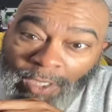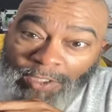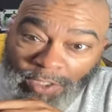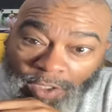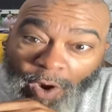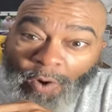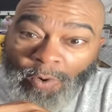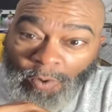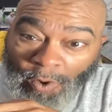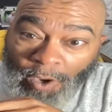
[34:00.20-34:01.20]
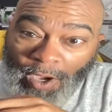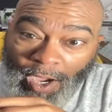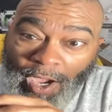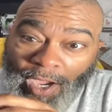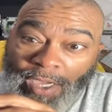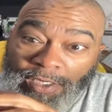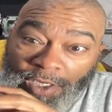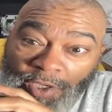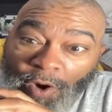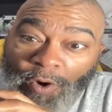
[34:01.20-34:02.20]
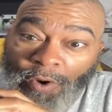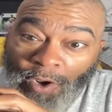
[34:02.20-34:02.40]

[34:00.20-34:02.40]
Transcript: to go uh, to your